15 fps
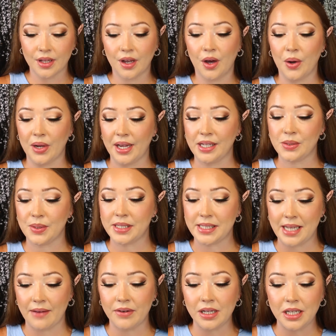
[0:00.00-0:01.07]
Okay, so it's
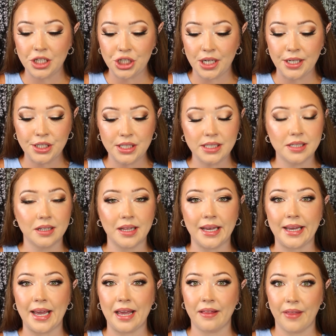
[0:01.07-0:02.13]
definitely changing to
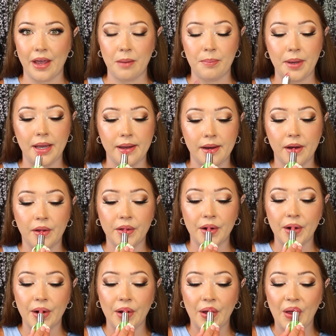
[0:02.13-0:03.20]
like a light pink
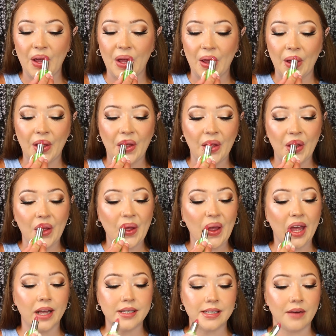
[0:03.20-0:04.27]
color.
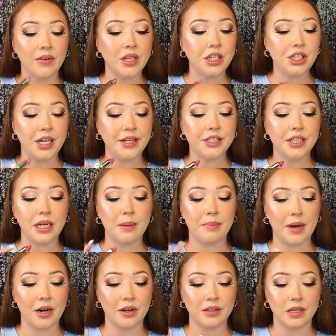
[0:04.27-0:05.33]
It's definitely changing
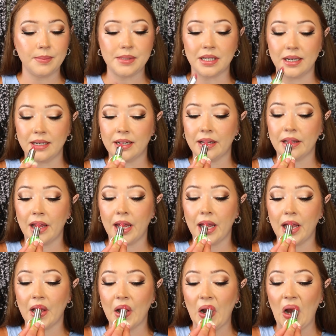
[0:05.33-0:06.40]
better on the lips than it did on the
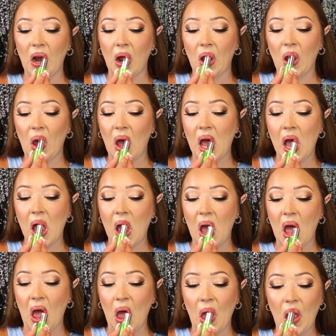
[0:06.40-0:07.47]
hand.
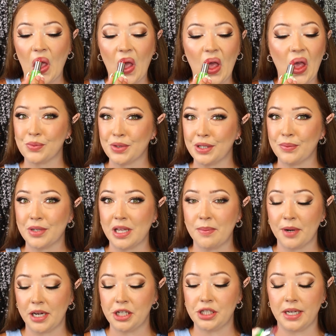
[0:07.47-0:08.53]
Really, really
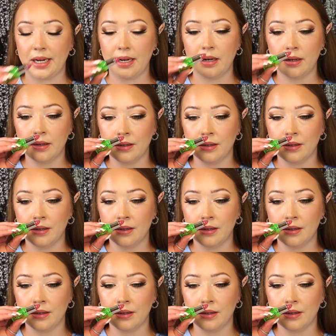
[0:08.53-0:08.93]
pretty shade.